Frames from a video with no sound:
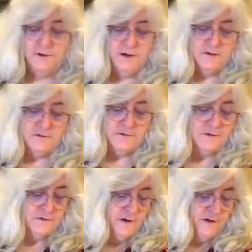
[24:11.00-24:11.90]
out of
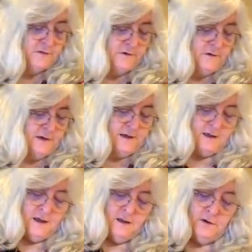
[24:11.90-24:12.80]
this easily,
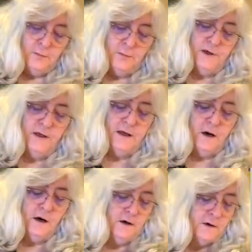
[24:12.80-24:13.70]
there really
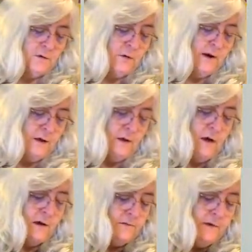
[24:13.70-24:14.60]
are quite a
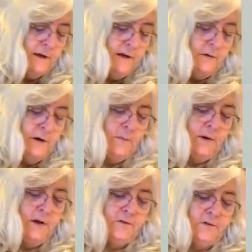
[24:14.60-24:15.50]
lot of layering
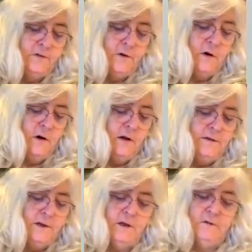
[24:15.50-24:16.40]
pieces on
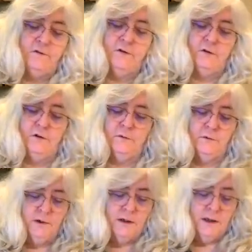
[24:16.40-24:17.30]
these 2
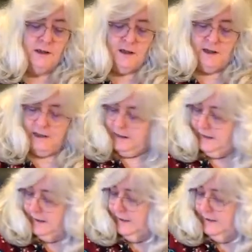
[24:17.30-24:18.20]

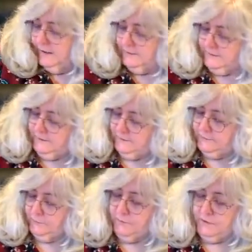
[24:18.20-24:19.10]
and
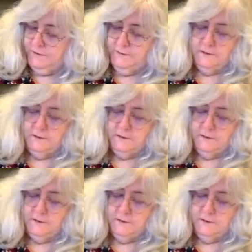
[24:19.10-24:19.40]
this one.